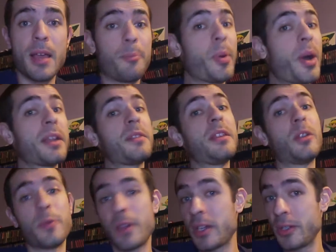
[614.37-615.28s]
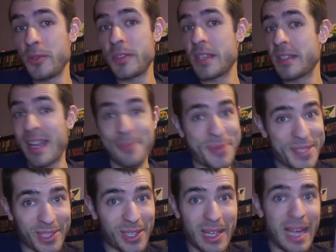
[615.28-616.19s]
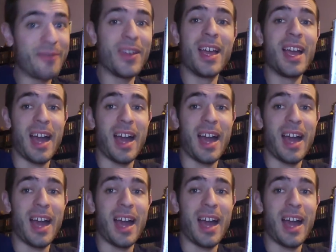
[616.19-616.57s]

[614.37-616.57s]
But the good news is I'm still alive.